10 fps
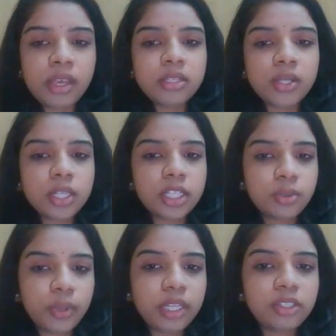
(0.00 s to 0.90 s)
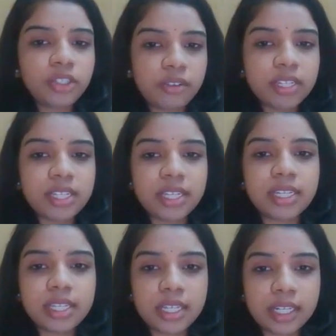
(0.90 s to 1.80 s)
So the swing travels in a
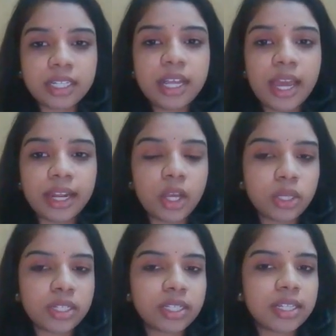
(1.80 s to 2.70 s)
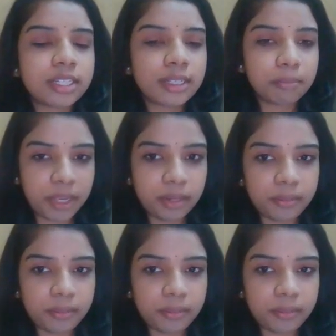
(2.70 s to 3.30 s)
circle at constant speed.